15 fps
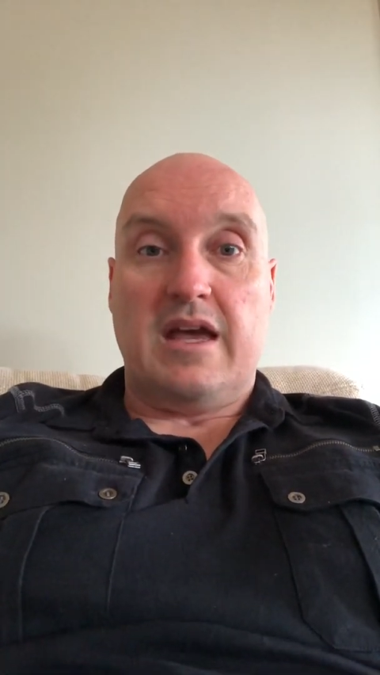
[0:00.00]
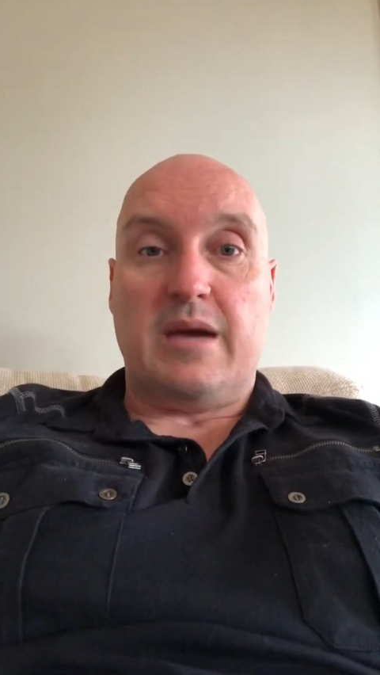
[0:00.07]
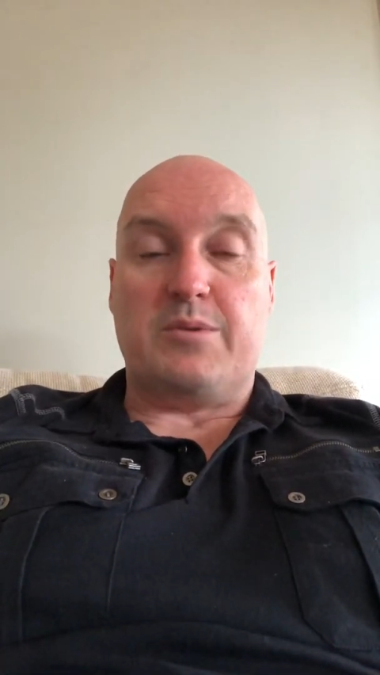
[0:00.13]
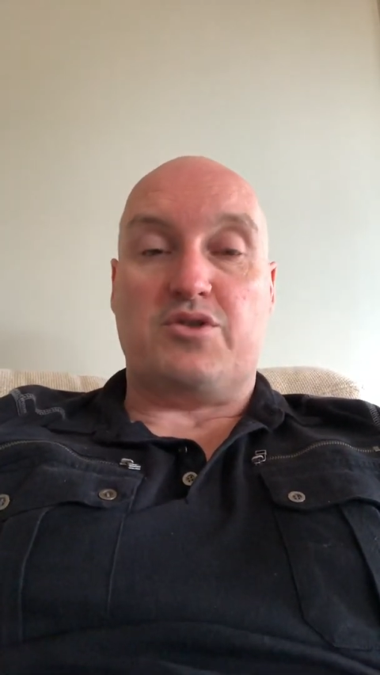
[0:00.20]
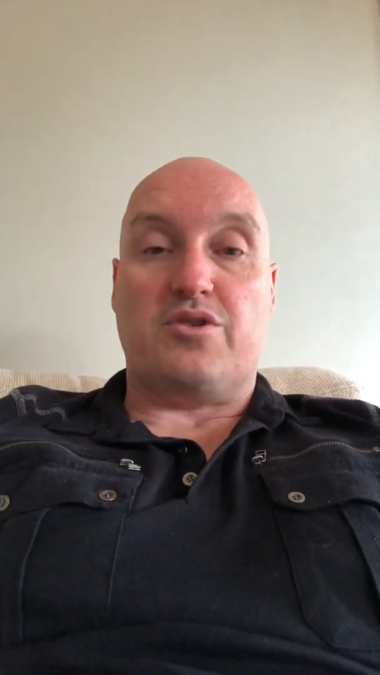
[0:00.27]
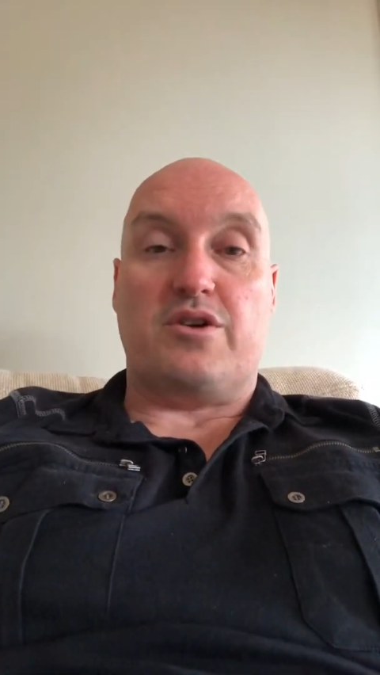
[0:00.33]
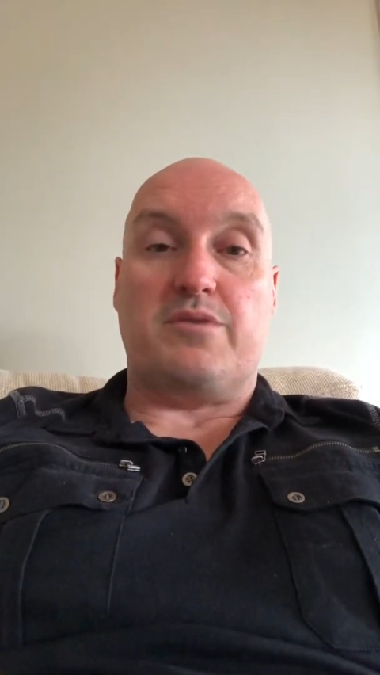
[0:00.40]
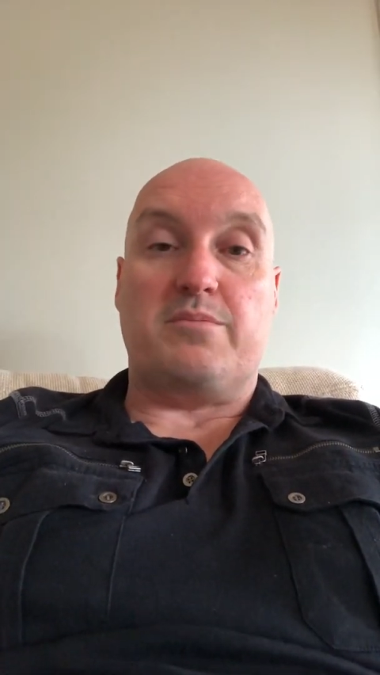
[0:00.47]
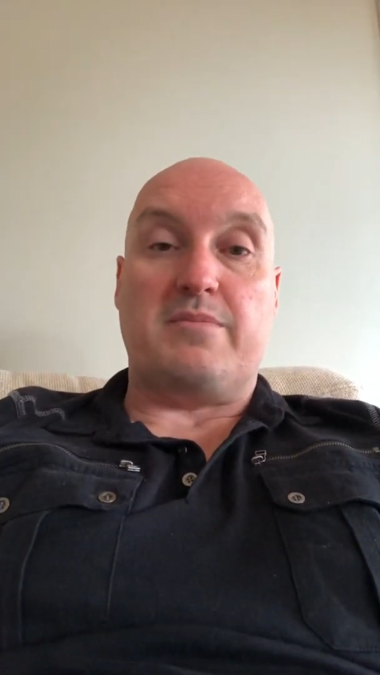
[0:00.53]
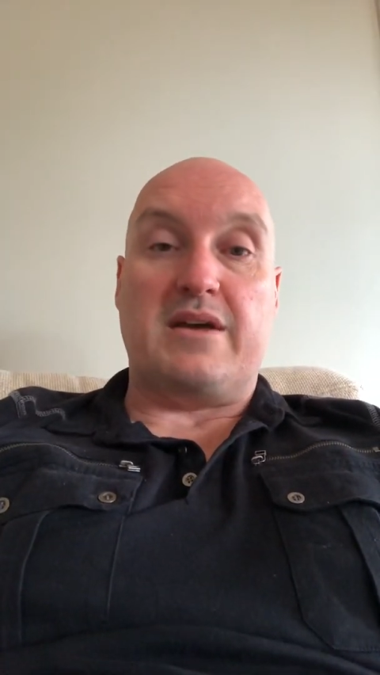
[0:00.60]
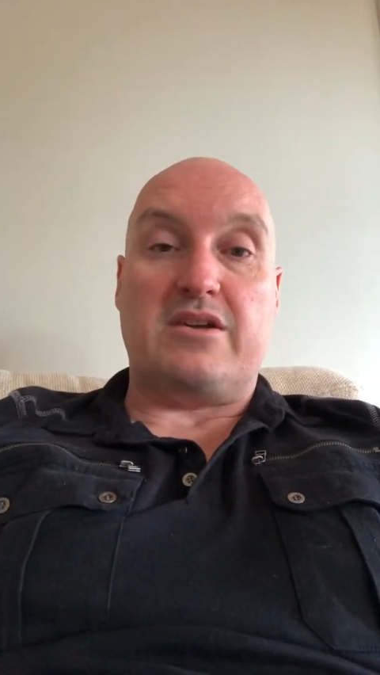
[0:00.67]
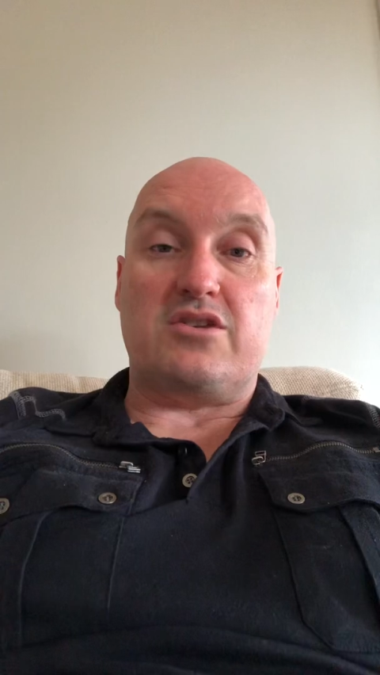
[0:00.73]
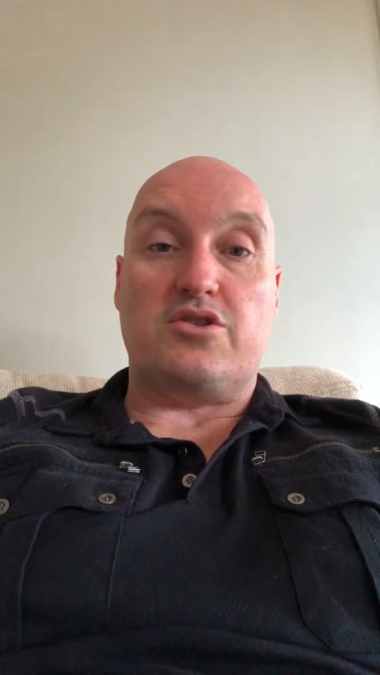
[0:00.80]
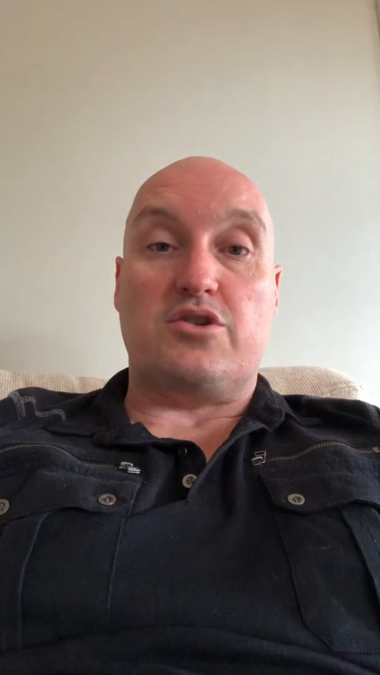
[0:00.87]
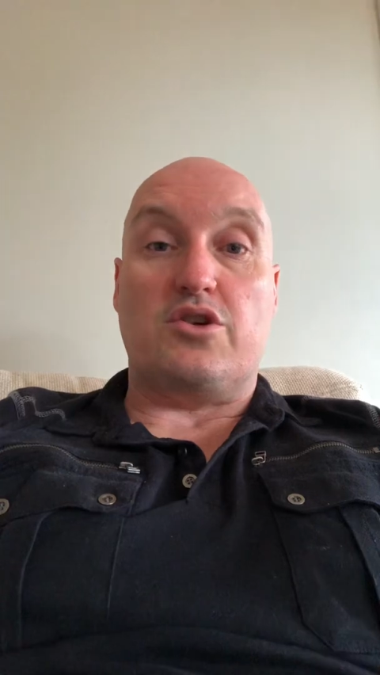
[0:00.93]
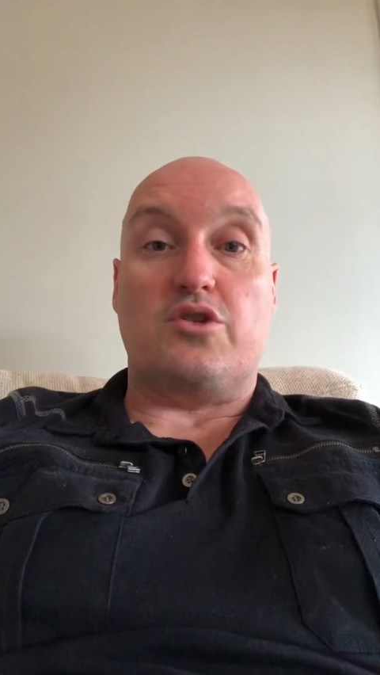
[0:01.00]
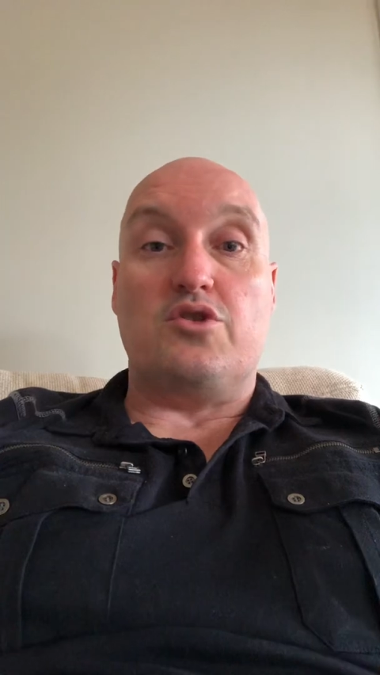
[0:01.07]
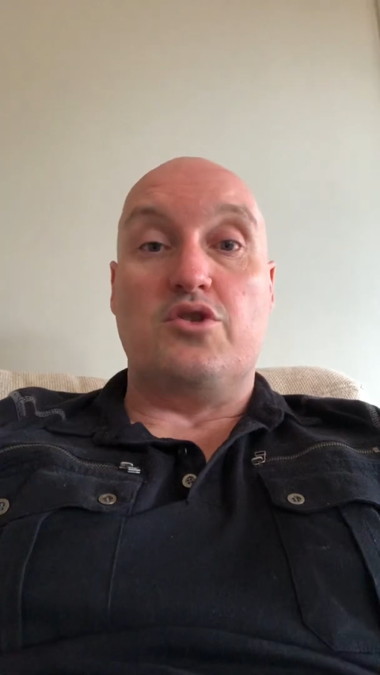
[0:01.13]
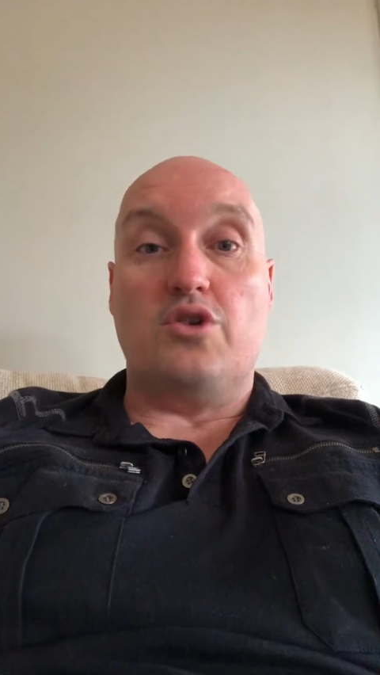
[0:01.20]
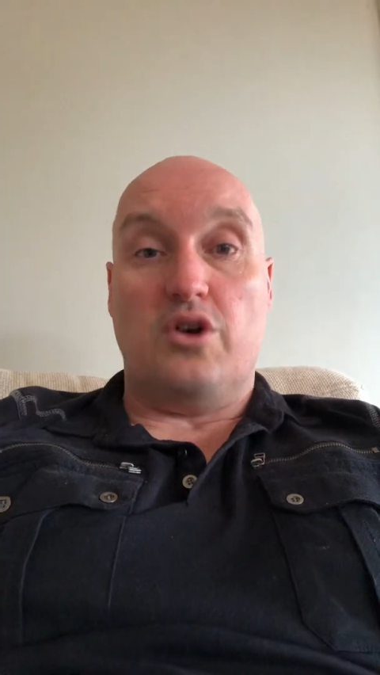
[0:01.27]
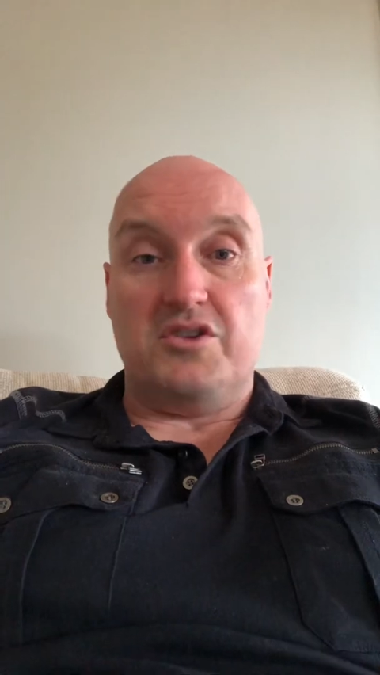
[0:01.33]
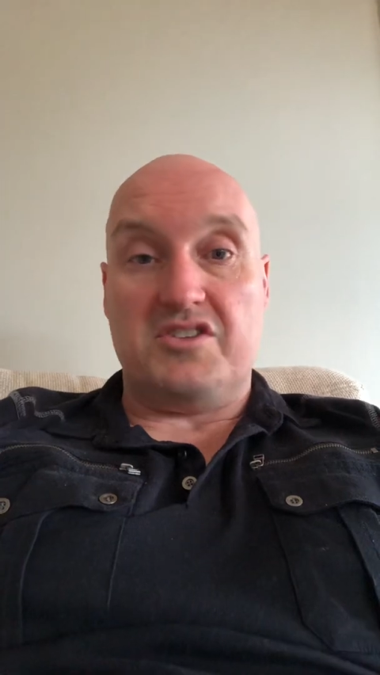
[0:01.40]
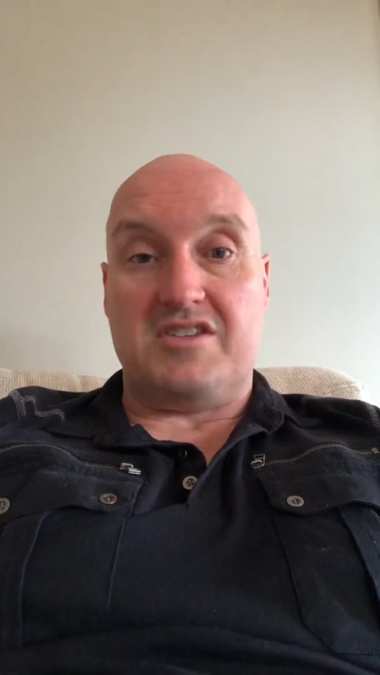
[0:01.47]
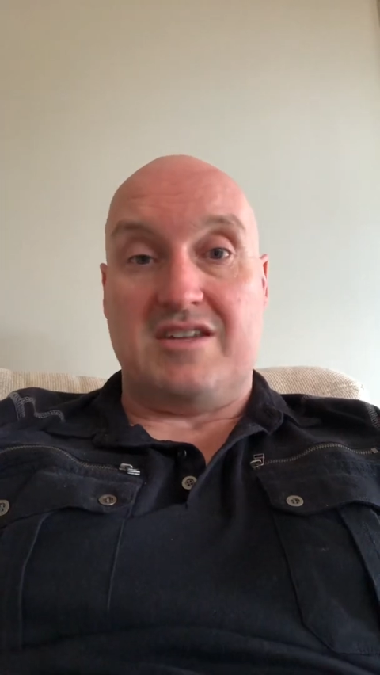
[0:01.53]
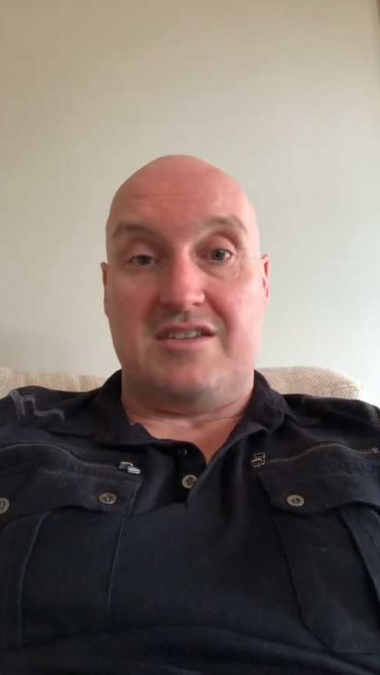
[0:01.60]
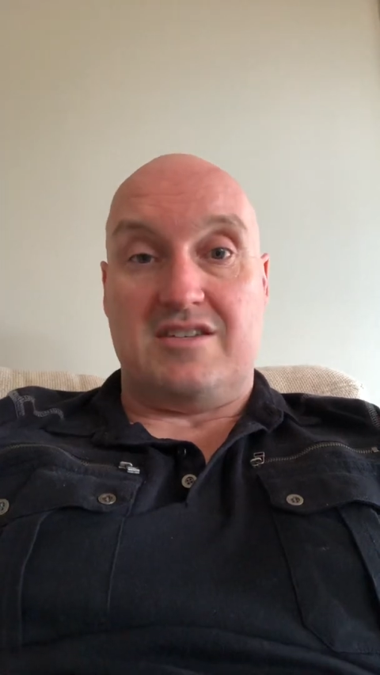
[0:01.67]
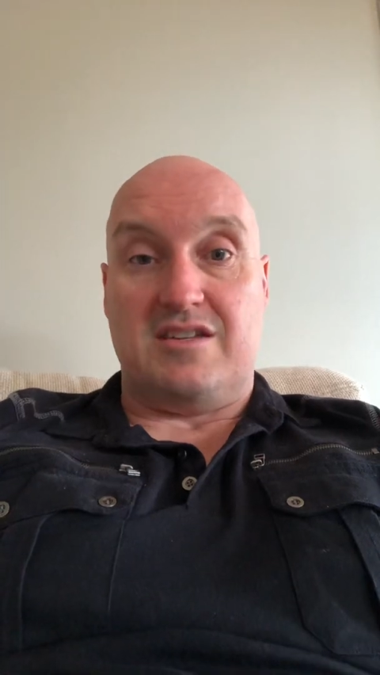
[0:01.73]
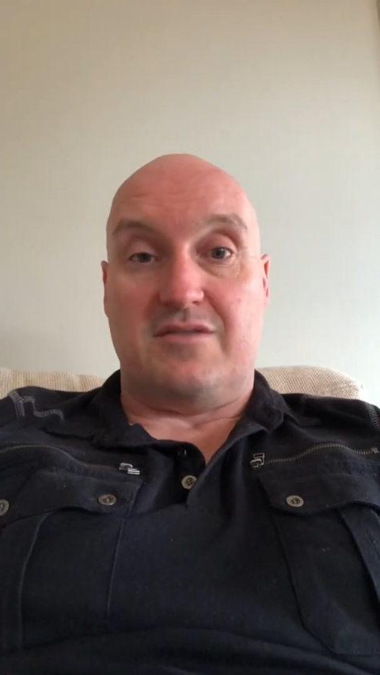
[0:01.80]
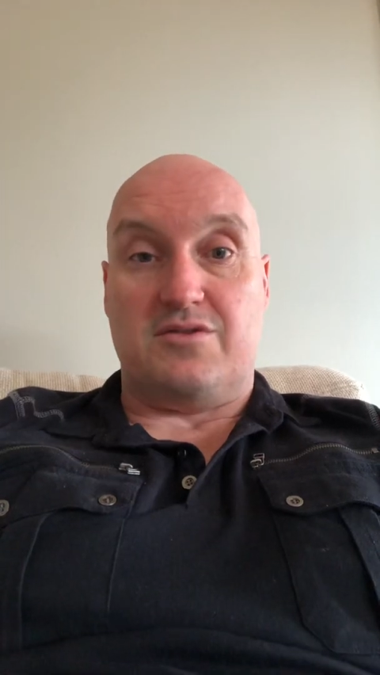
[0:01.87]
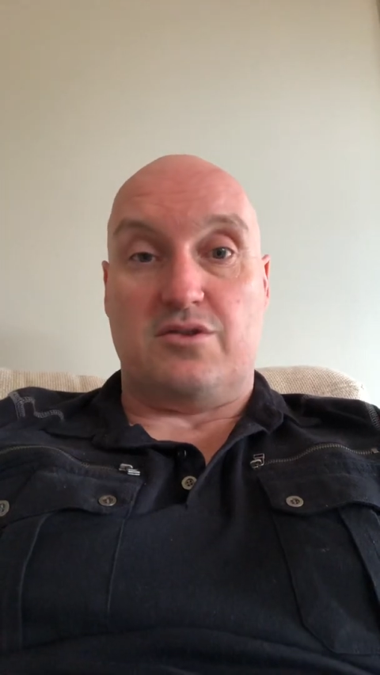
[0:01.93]
and we're trying to make it so you're not
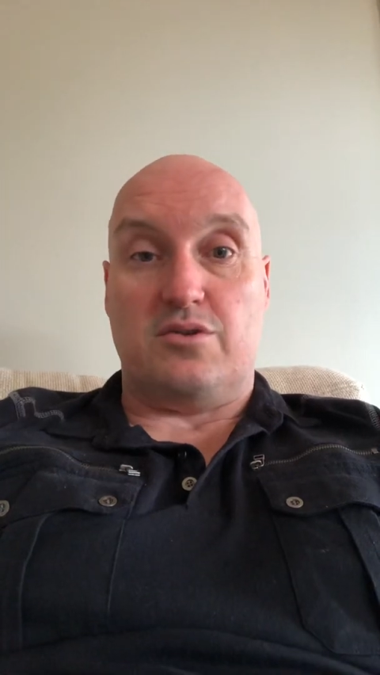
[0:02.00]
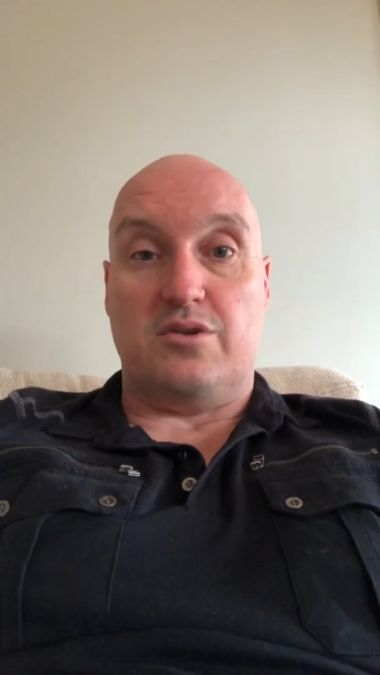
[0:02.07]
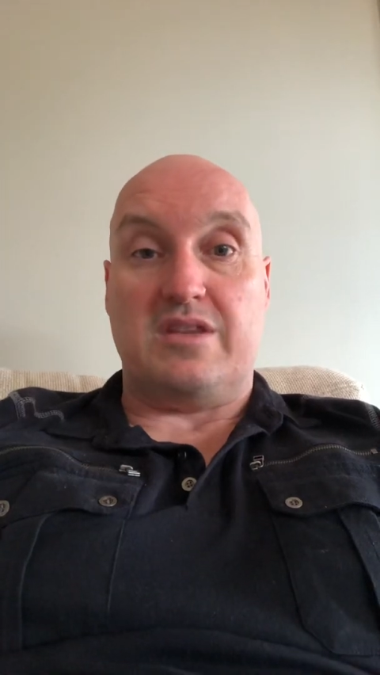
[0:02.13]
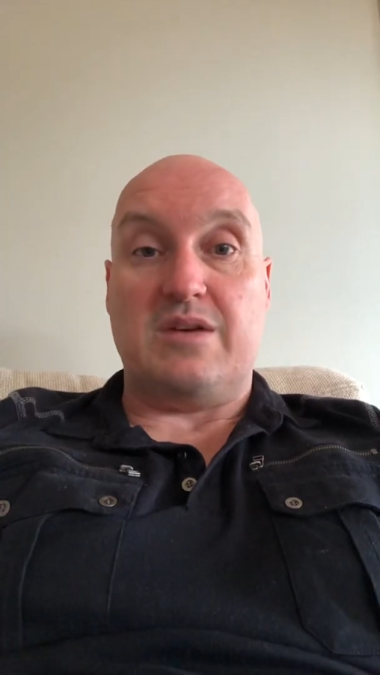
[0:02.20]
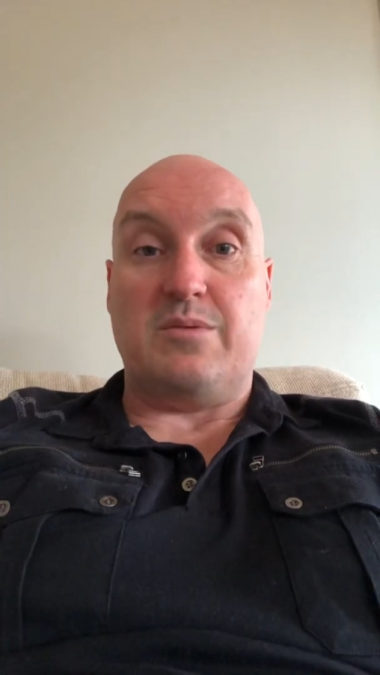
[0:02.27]
sensitive to it,